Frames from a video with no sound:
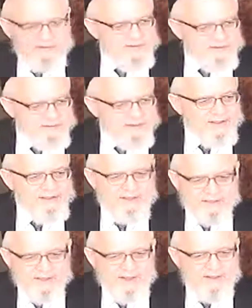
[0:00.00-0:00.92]
His son
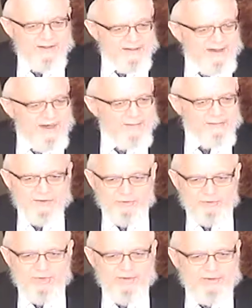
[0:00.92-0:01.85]
is not able to
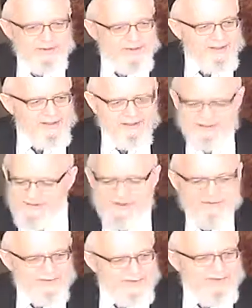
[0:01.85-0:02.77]
read, doesn't
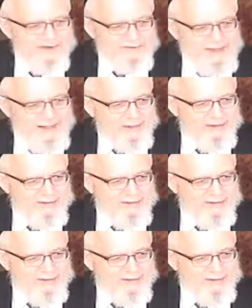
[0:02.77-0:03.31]
understand the value of